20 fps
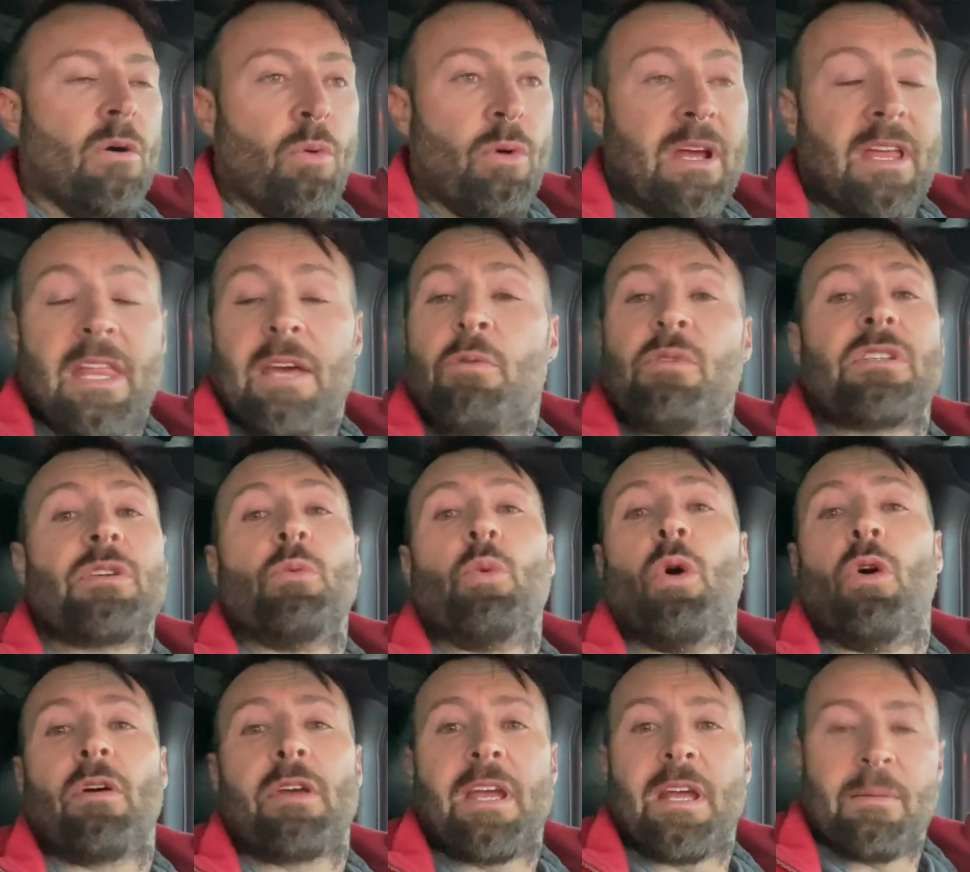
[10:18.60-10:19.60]
where there was a
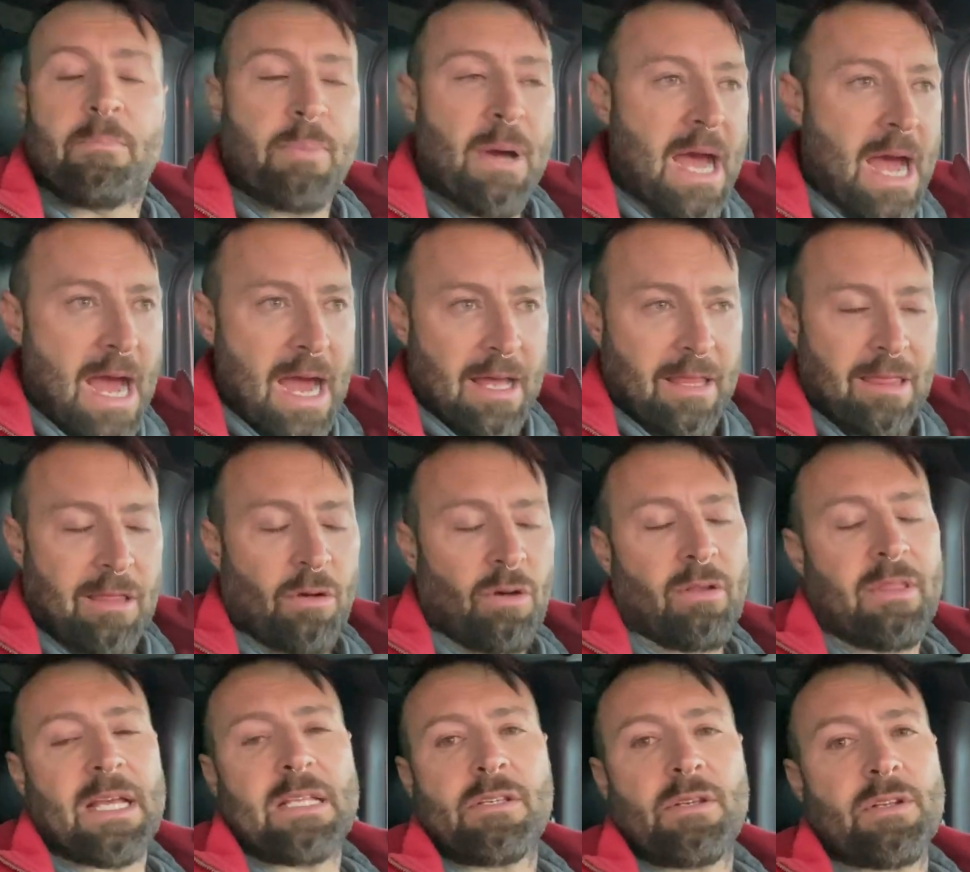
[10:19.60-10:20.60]
walking path,
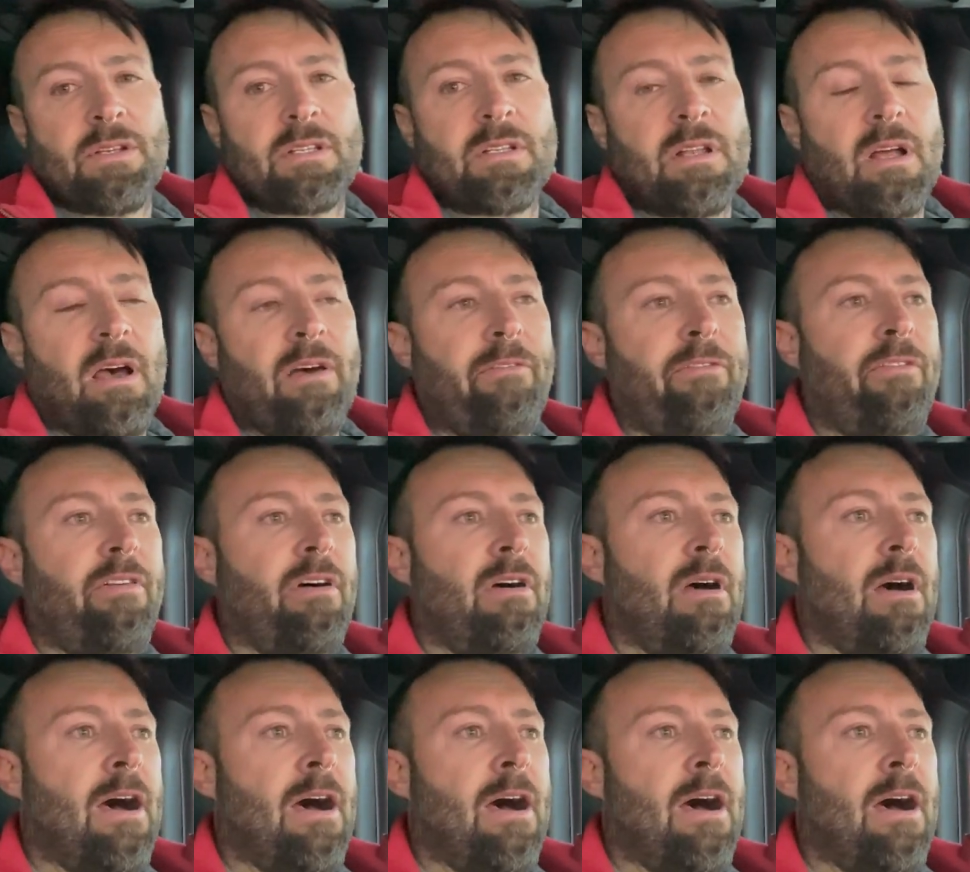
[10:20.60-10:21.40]
all that sort of stuff.